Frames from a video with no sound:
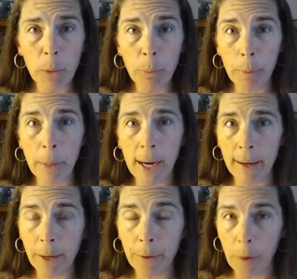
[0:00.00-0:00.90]

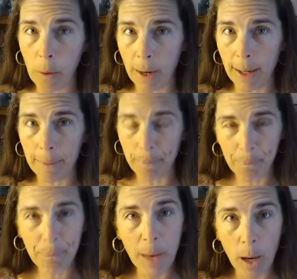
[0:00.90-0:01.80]
preparing for,
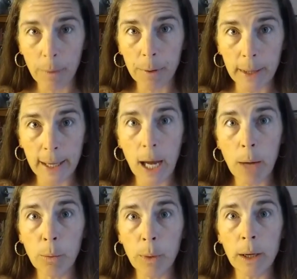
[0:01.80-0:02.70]
hopefully,
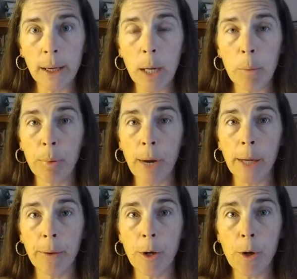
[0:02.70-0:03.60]
a really
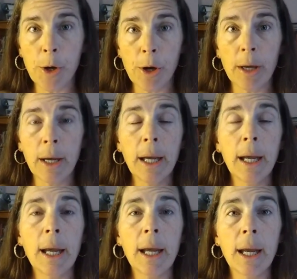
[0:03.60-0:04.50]
bright future
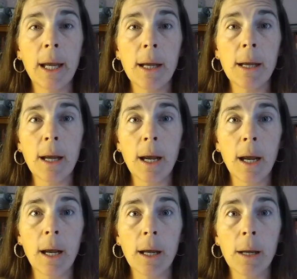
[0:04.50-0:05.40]
in
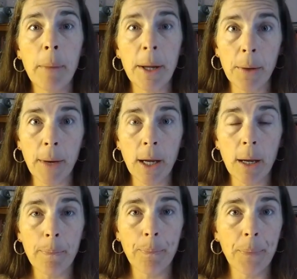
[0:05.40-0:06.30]

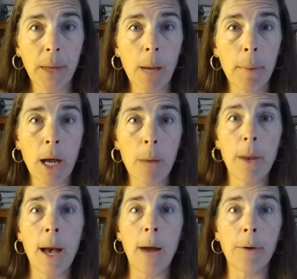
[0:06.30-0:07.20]
Pennsylvania coming
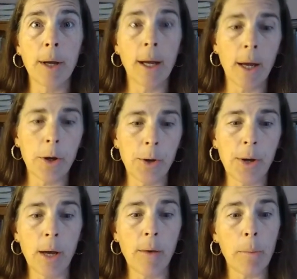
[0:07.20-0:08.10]
up after the
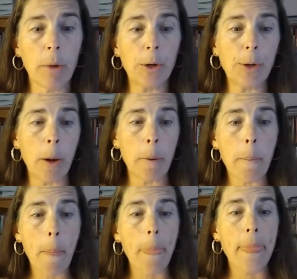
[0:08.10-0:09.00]
elections in November. So,
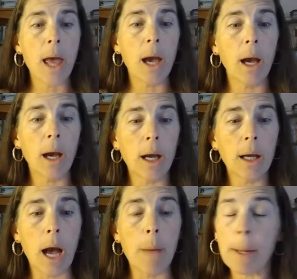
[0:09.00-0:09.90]

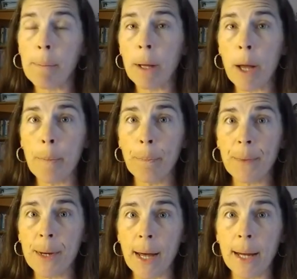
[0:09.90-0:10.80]
comment below.
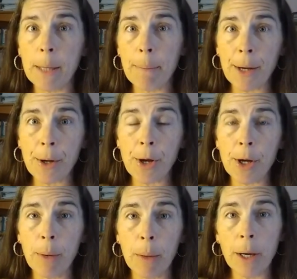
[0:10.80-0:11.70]
Send us
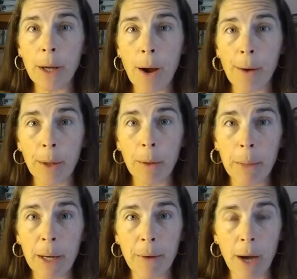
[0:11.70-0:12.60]
messages. We want to know if you want
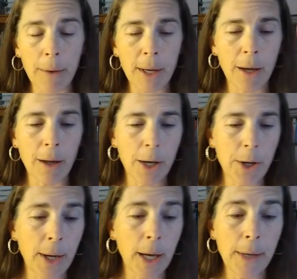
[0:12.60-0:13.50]
to be involved in our
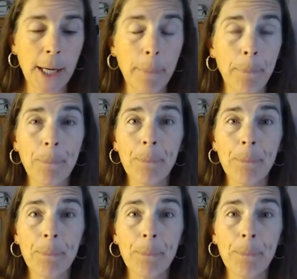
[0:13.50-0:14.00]
legislative team.